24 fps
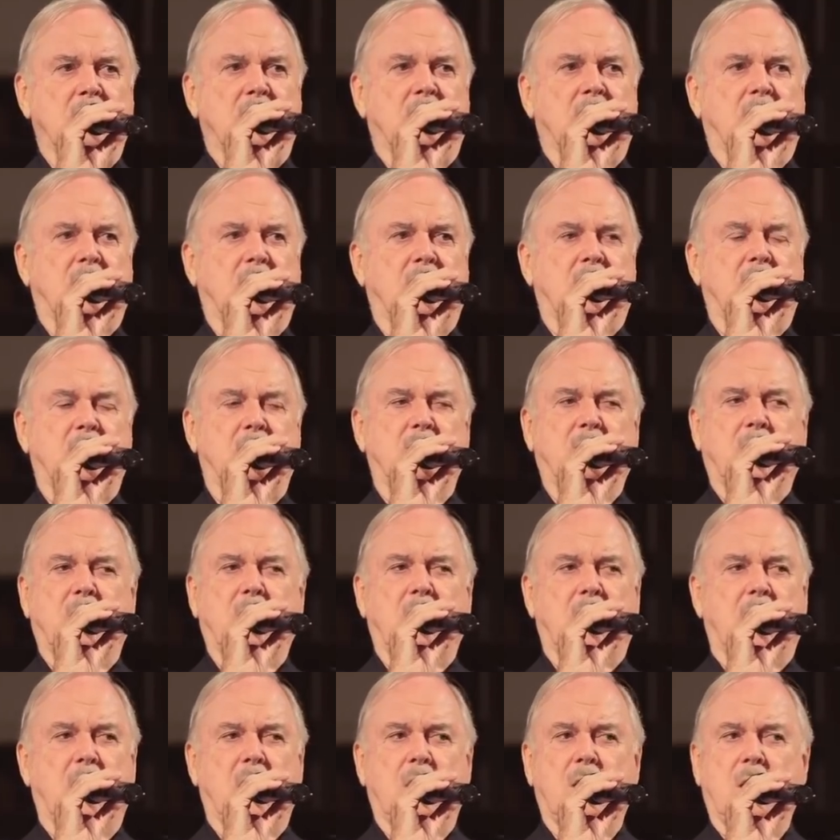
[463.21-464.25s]
And
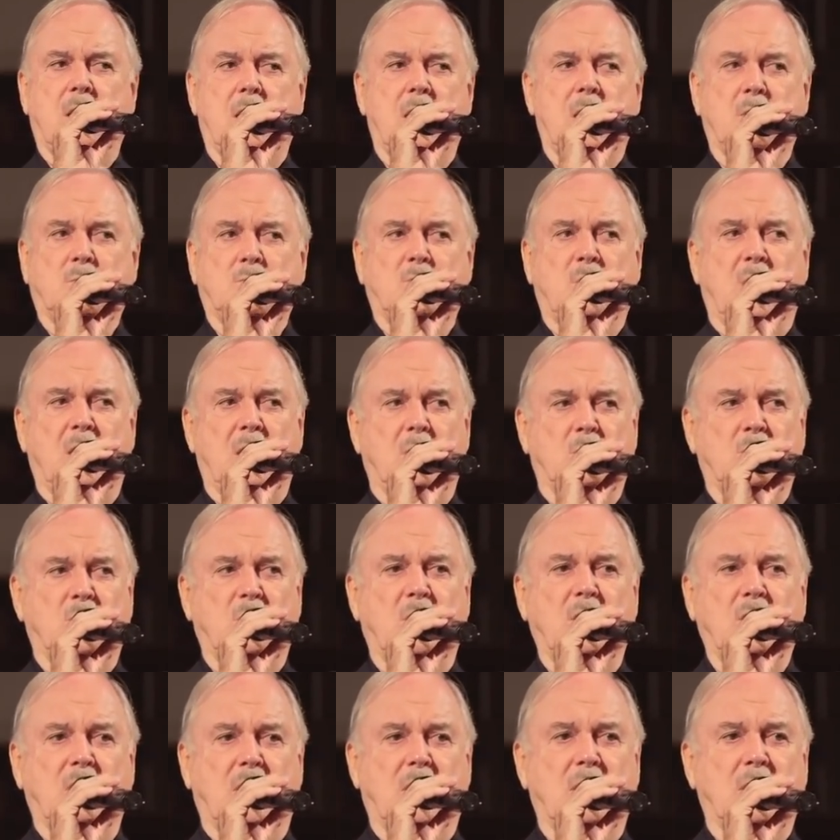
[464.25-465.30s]

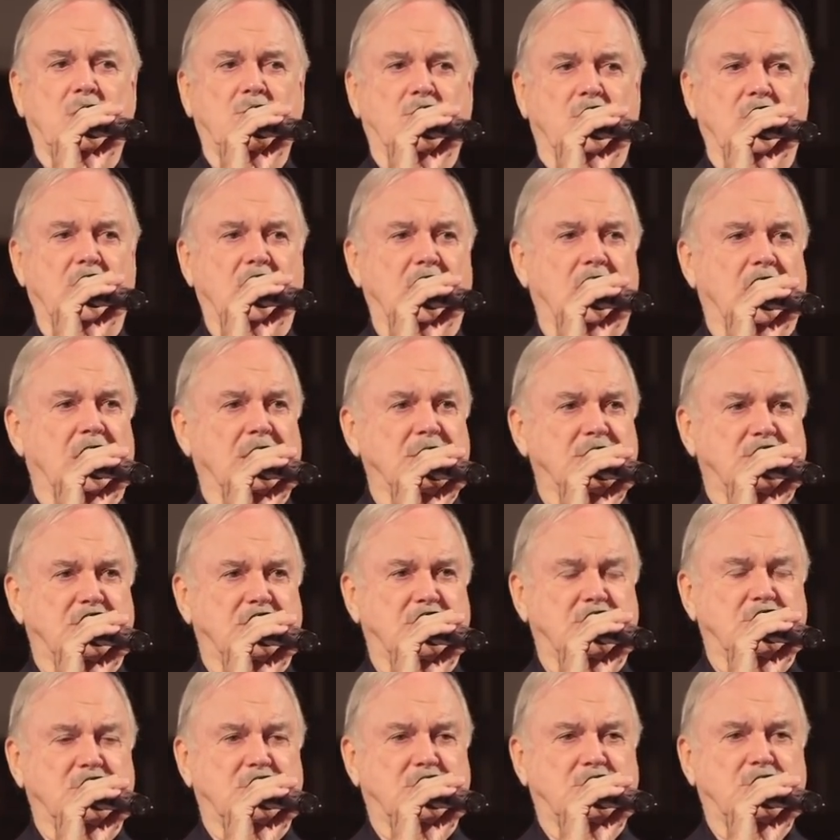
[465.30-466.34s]
when I realized
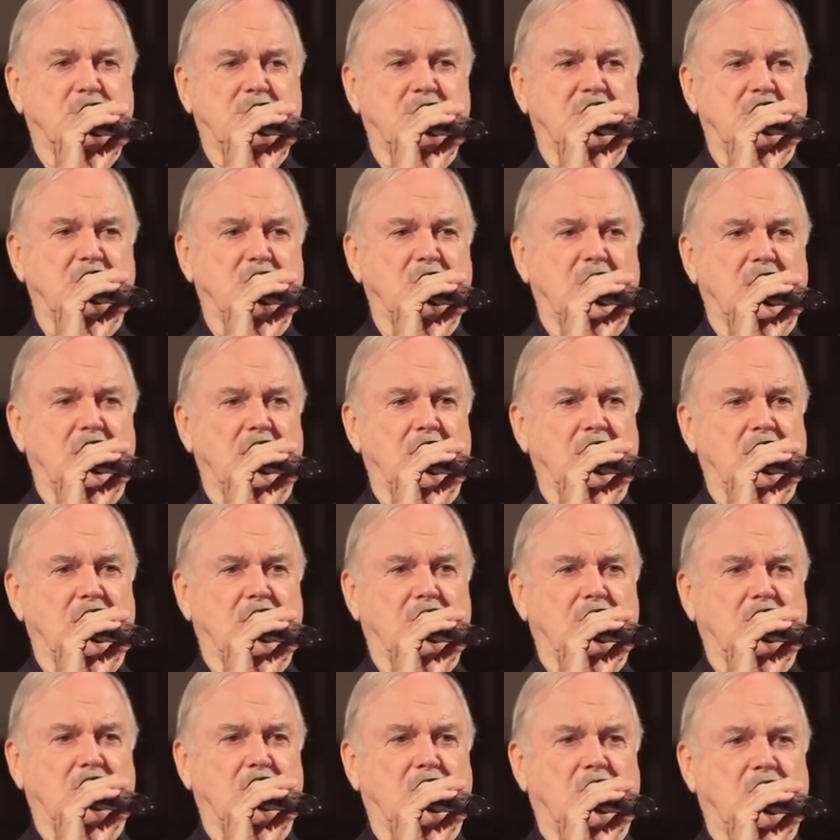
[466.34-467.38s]
it was 20 million, I
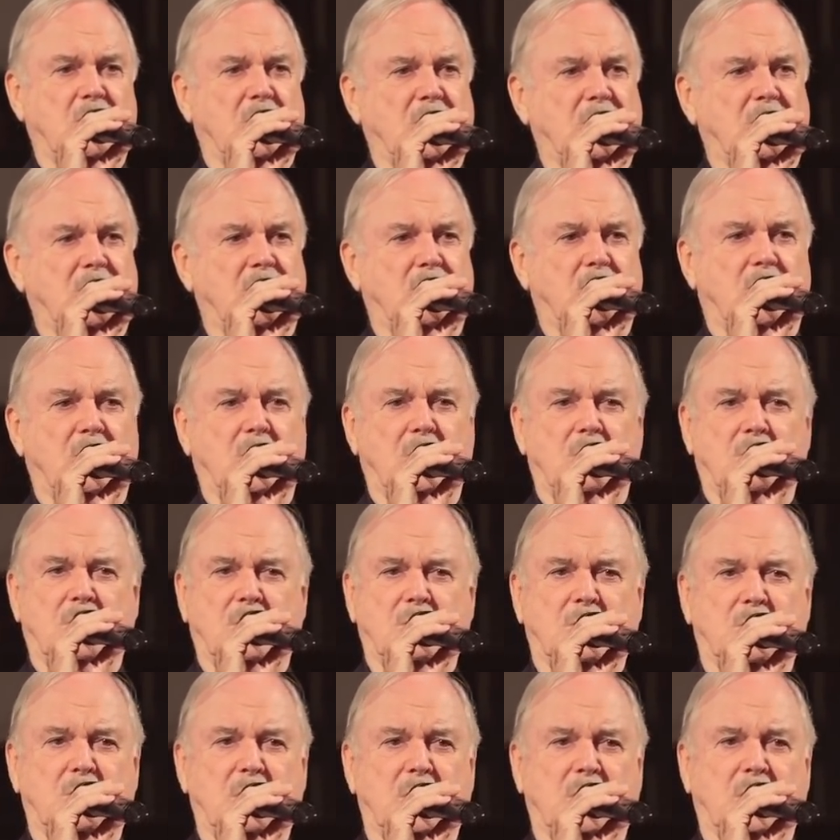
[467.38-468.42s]
thought, well, what
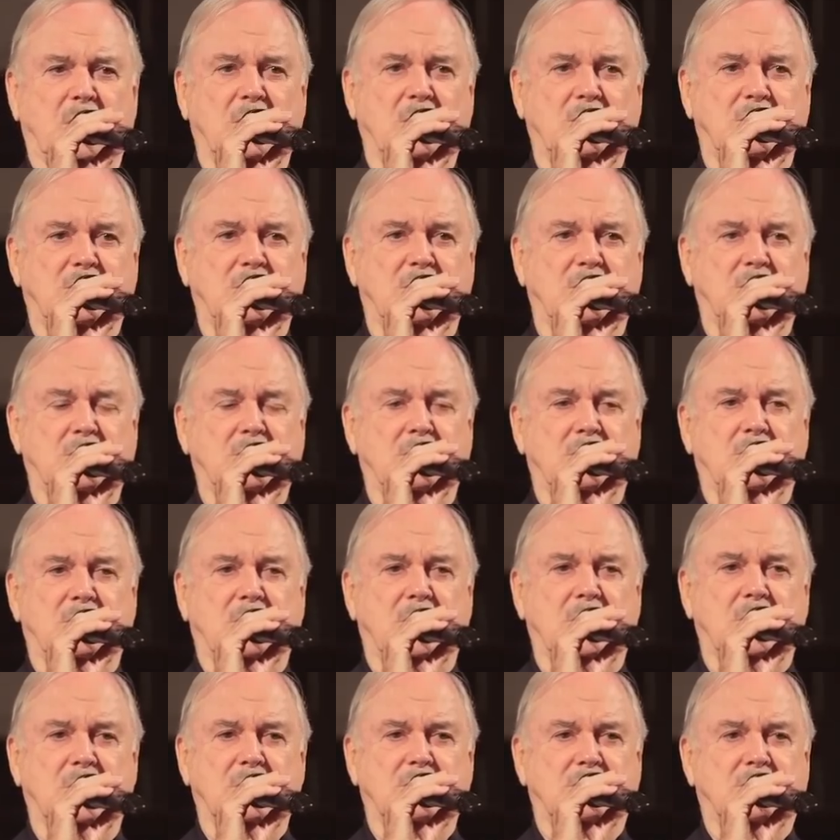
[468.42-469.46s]
am I going to do? And
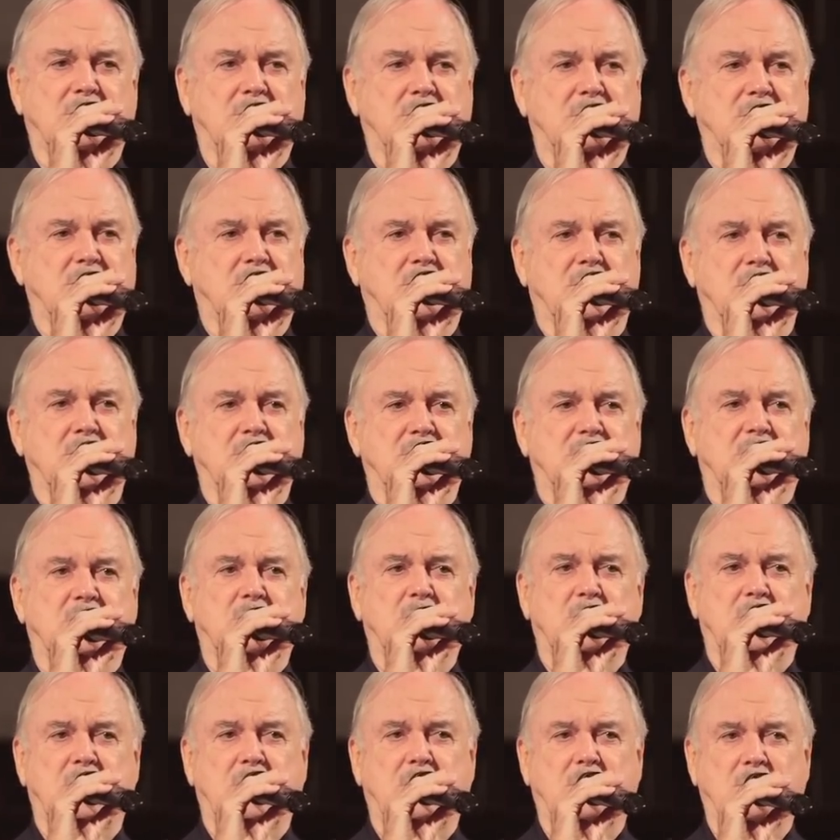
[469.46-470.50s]
the answer is quite
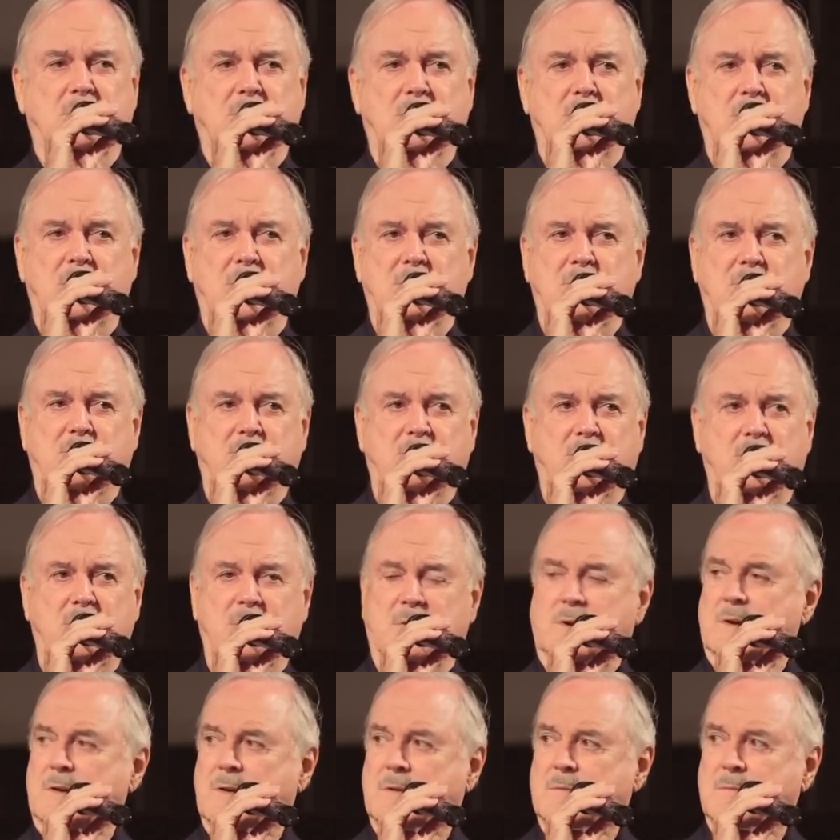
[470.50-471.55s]
simply, you do a lot of
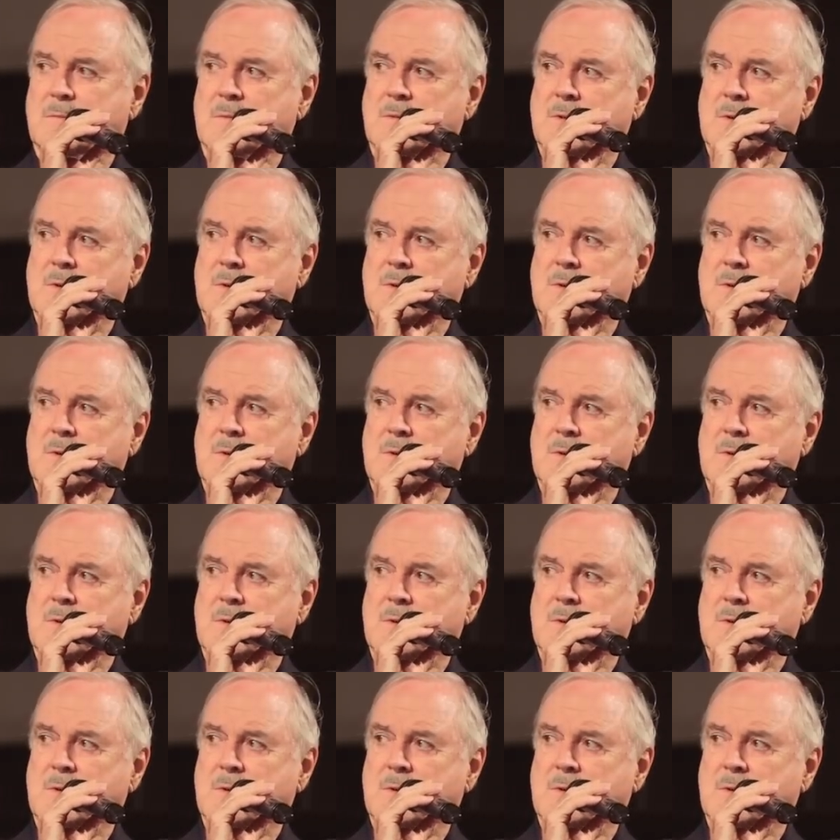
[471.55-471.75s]
work.